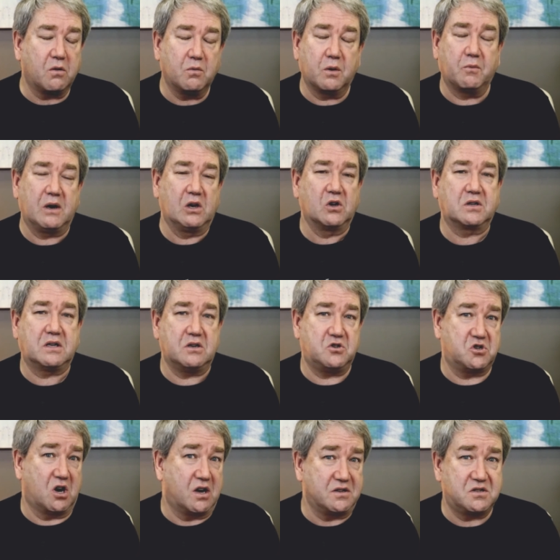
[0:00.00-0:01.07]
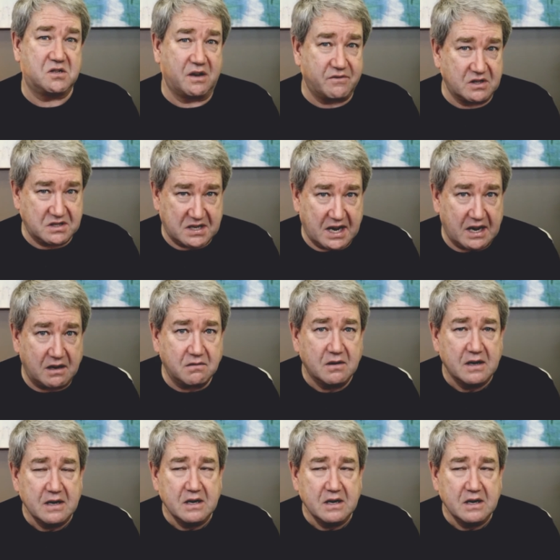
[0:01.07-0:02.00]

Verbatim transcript: When we looked at John 17,